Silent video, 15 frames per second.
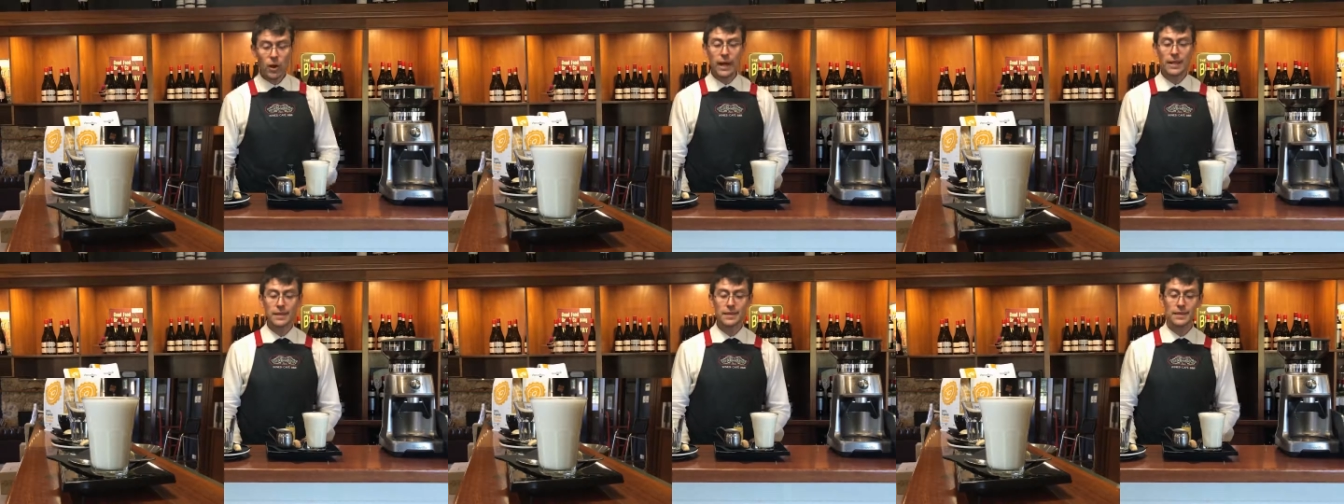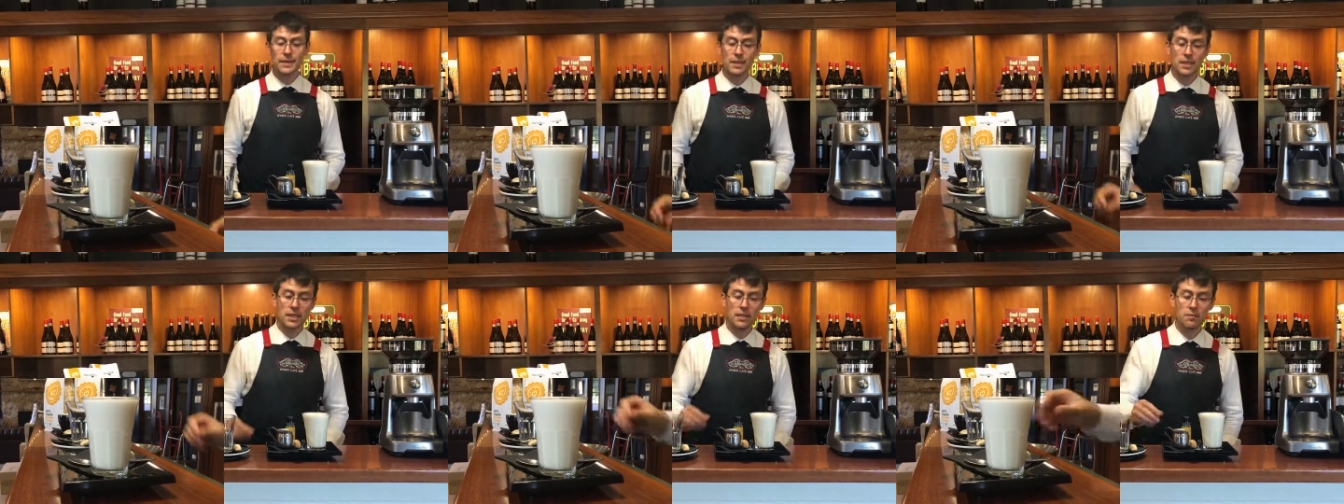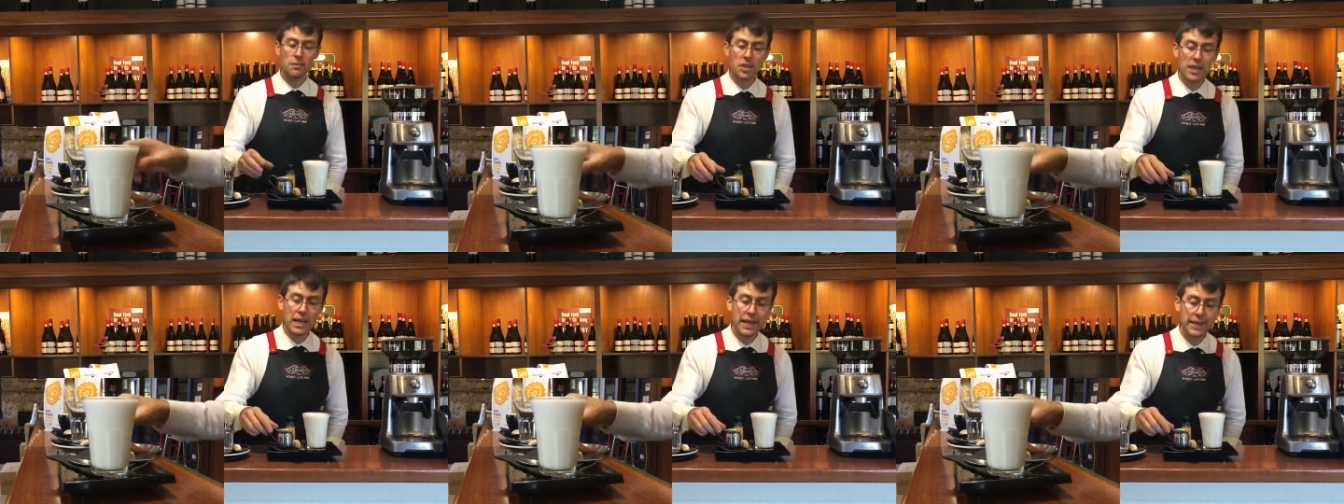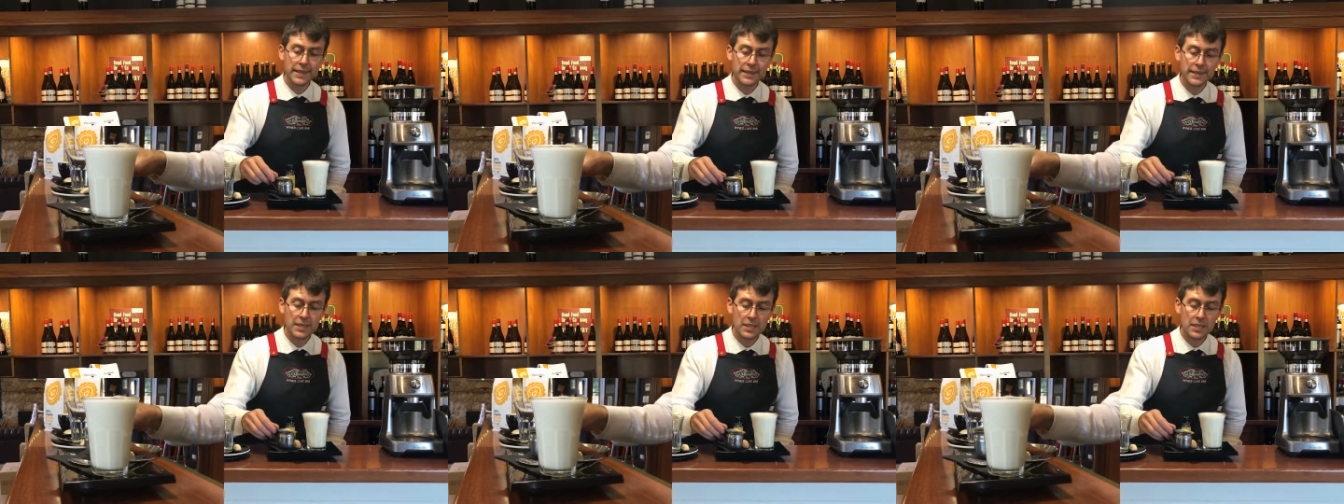quality
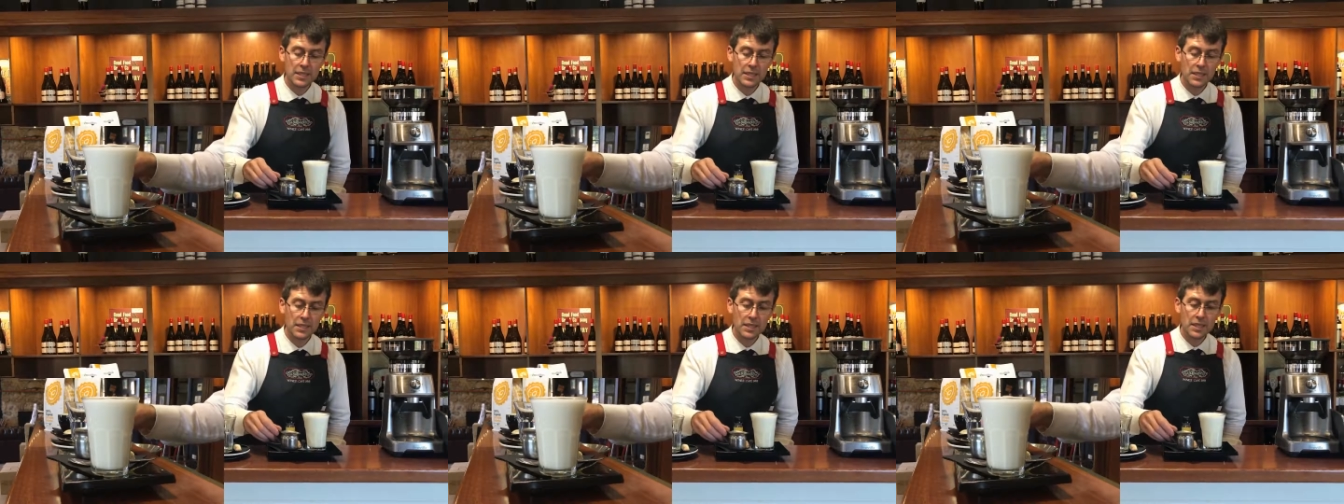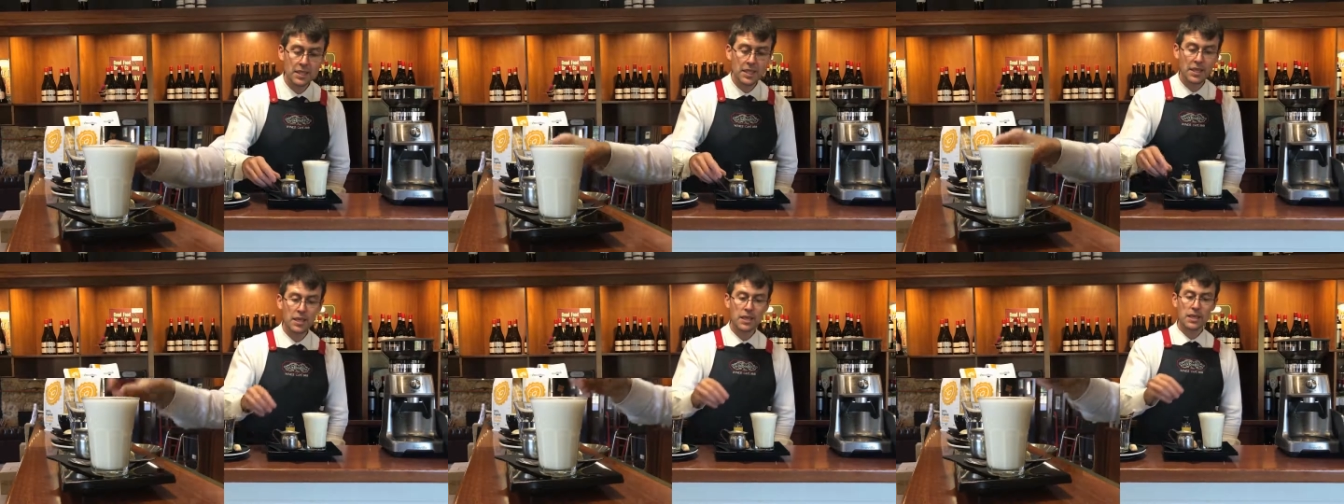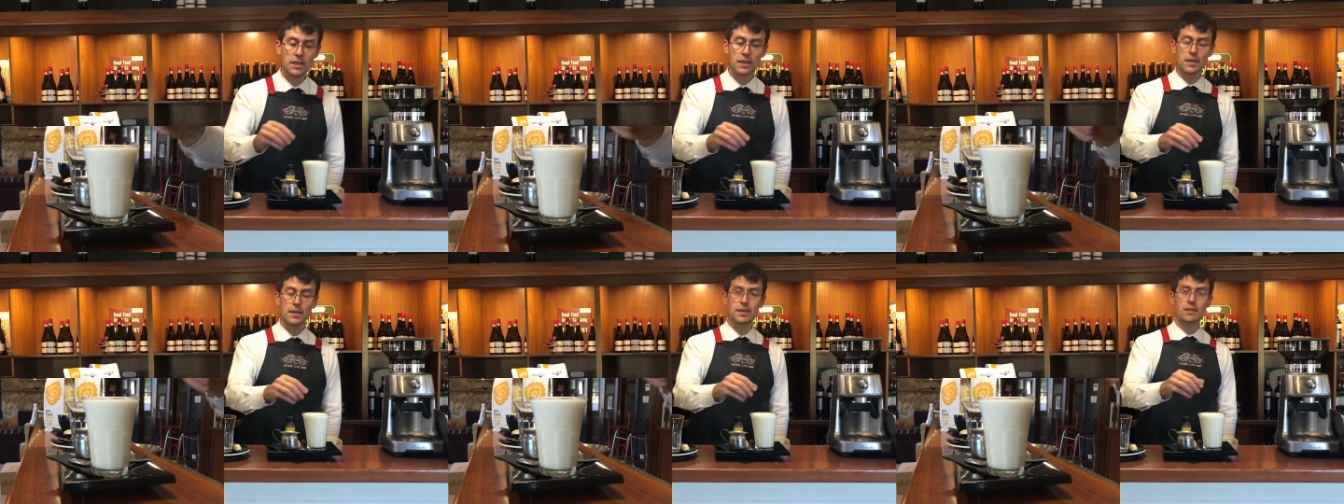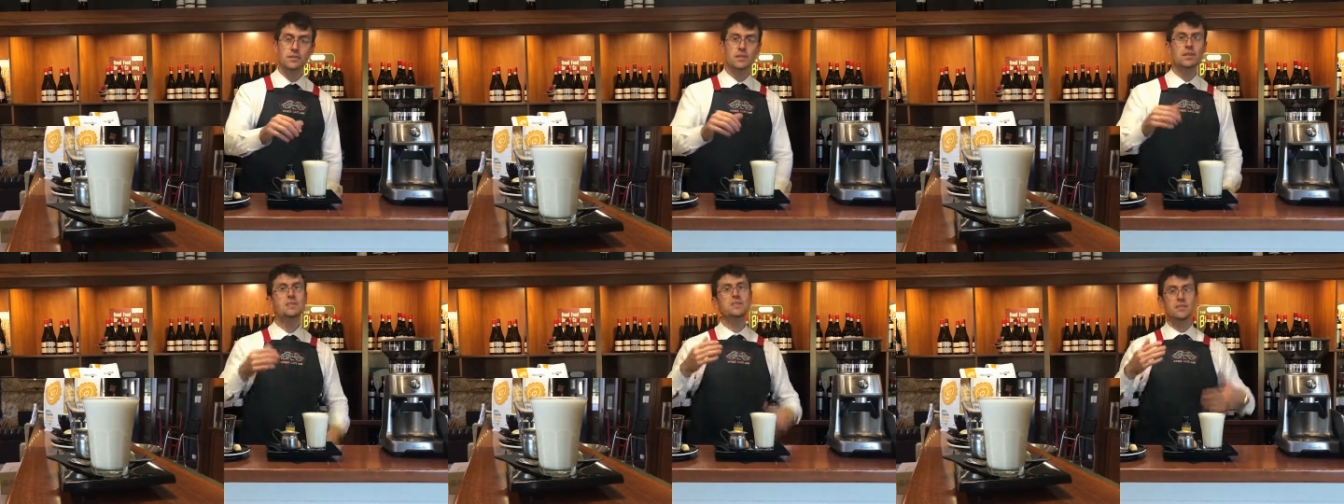behind
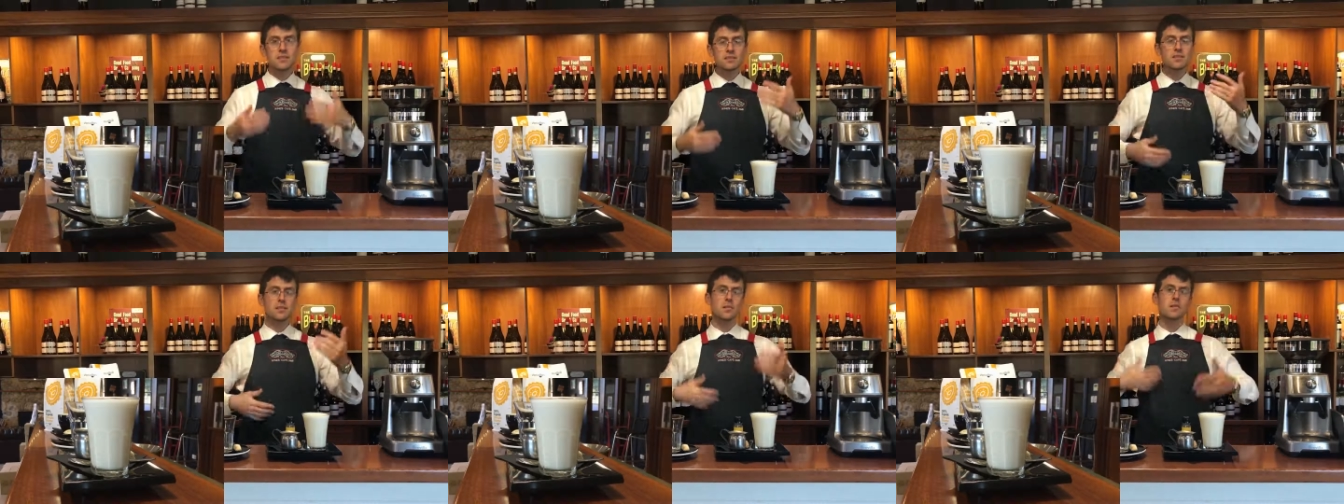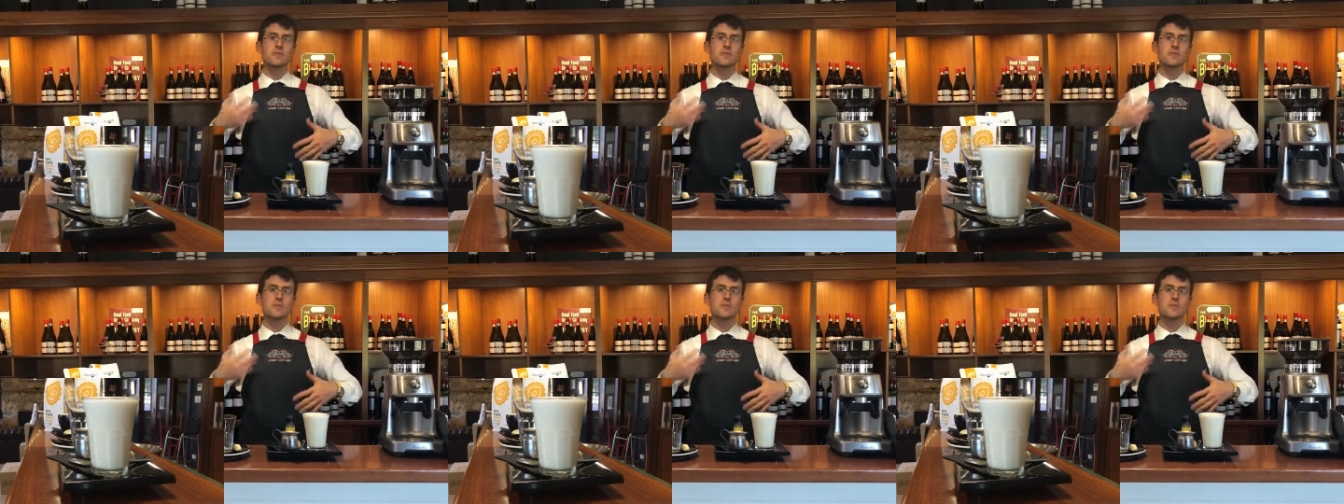the system